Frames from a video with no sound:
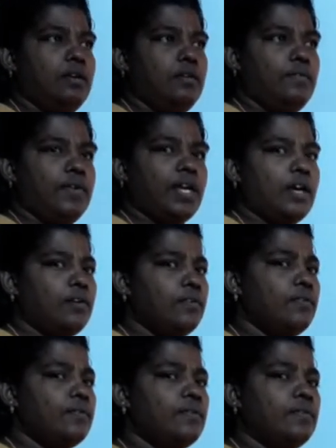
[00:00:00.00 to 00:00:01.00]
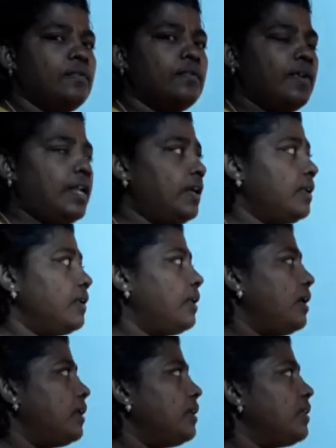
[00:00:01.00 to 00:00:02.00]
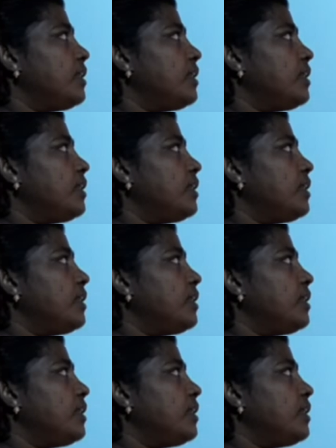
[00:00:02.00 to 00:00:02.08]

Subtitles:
We have learned, and in